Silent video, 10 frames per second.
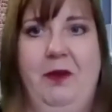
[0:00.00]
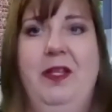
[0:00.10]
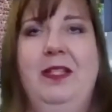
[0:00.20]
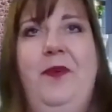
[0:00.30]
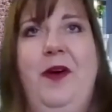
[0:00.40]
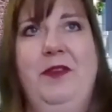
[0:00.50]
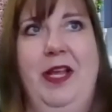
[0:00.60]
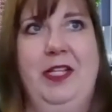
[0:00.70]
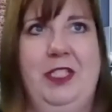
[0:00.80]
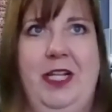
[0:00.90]
this
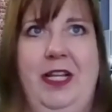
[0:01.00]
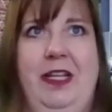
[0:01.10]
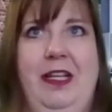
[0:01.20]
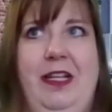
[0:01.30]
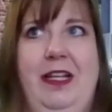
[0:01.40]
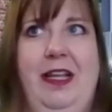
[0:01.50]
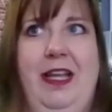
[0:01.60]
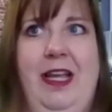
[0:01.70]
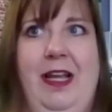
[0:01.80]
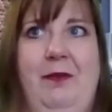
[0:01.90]
foundation
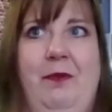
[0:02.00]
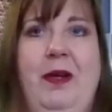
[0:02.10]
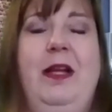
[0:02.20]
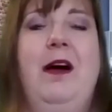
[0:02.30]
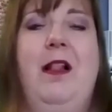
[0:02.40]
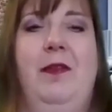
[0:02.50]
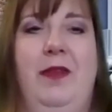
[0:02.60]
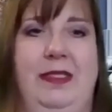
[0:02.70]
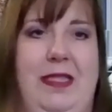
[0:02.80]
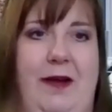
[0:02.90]
and read all of
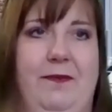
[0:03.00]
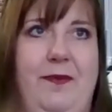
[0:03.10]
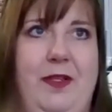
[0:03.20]
this stuff.